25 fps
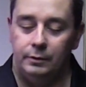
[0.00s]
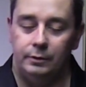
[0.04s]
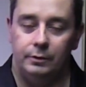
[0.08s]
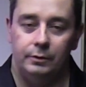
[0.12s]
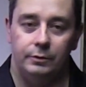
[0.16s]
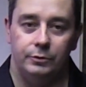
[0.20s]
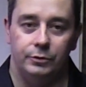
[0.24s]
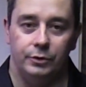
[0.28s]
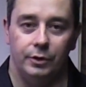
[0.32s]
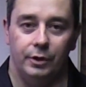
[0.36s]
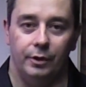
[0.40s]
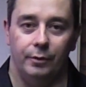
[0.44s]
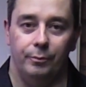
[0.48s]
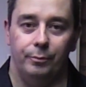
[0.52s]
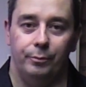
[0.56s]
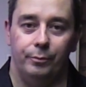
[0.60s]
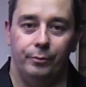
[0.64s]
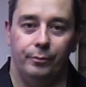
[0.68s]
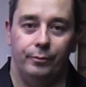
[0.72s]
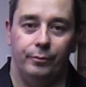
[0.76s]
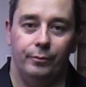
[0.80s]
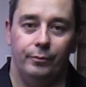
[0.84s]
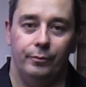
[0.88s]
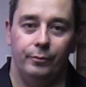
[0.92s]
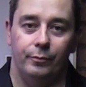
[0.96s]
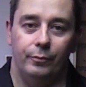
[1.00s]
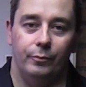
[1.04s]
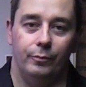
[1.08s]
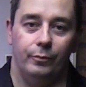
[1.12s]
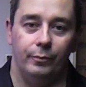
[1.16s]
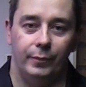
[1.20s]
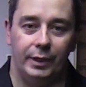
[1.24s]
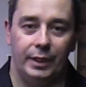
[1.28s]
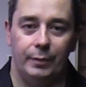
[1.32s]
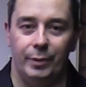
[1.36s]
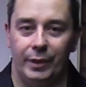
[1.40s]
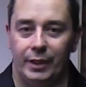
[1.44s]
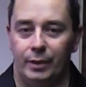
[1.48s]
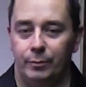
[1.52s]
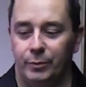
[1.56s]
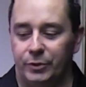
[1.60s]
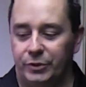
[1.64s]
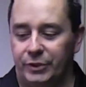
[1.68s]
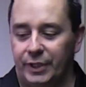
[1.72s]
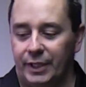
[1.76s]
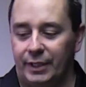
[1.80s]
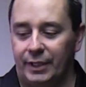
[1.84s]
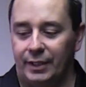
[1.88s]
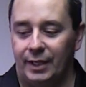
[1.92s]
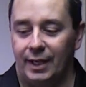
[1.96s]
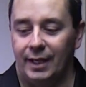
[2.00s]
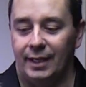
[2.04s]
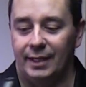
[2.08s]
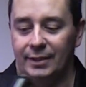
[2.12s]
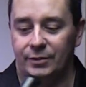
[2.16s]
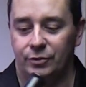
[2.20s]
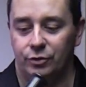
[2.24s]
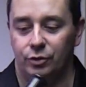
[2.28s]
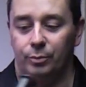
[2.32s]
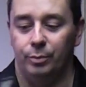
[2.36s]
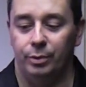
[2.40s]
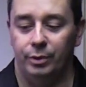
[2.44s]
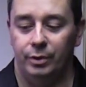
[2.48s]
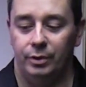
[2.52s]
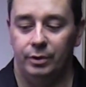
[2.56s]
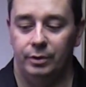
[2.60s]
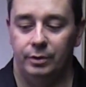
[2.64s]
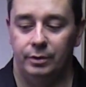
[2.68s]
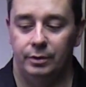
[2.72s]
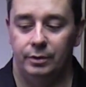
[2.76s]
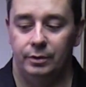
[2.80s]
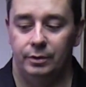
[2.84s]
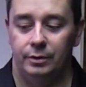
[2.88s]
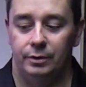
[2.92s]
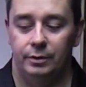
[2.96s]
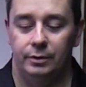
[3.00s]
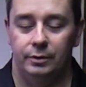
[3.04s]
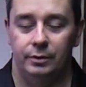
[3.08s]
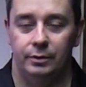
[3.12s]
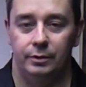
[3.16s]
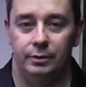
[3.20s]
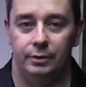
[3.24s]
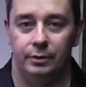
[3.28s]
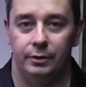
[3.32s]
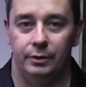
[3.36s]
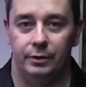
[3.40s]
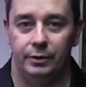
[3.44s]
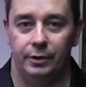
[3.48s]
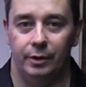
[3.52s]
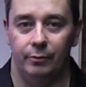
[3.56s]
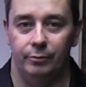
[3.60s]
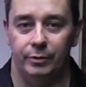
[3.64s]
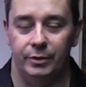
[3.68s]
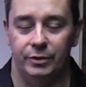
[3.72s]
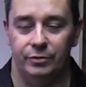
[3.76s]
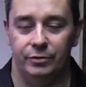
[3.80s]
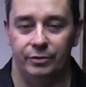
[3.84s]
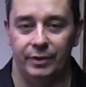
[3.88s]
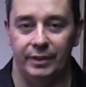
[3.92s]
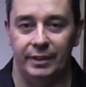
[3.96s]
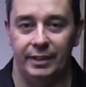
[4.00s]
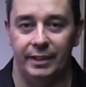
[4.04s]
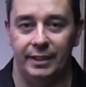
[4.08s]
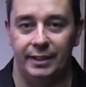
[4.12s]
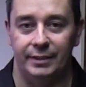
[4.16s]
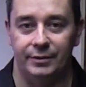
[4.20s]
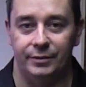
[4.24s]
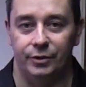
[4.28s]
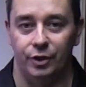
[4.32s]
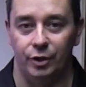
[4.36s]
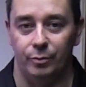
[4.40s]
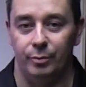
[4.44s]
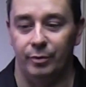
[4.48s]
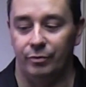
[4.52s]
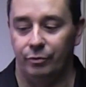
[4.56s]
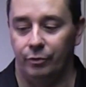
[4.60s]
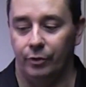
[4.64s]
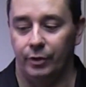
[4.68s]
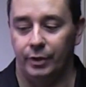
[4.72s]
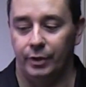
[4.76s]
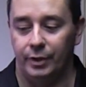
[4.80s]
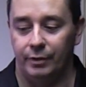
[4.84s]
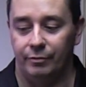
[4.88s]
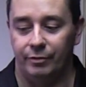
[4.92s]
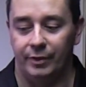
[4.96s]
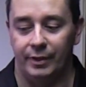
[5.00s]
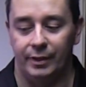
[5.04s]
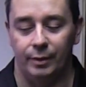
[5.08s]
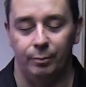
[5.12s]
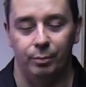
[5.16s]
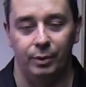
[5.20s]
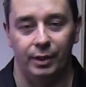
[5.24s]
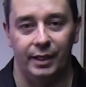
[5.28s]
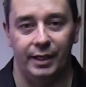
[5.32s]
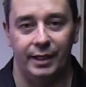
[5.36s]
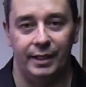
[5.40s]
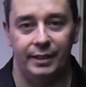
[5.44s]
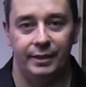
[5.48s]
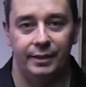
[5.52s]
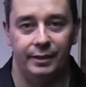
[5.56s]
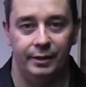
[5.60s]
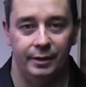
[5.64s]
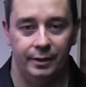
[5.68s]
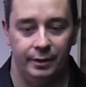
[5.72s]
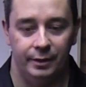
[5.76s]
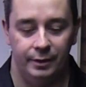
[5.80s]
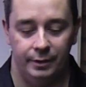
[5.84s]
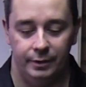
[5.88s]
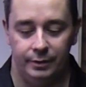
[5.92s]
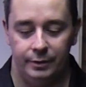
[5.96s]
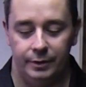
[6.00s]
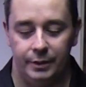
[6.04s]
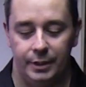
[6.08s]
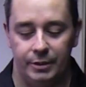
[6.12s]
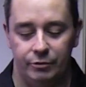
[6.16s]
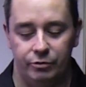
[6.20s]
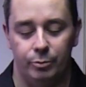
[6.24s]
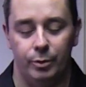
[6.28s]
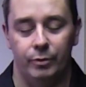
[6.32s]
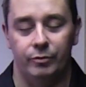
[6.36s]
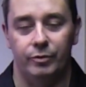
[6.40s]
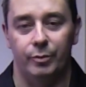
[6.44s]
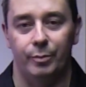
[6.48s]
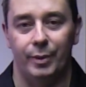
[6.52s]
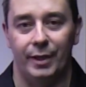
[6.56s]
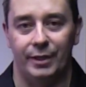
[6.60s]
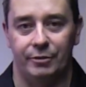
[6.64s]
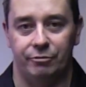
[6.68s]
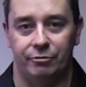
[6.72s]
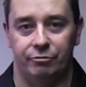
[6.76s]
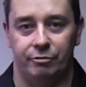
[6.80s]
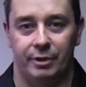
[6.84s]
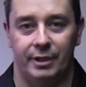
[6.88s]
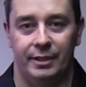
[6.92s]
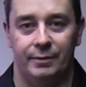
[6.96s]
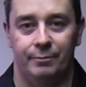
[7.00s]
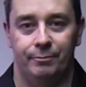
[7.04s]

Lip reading: So when you pick a machine like this up, the obvious thing you need to do before you fit the blade is remove the battery.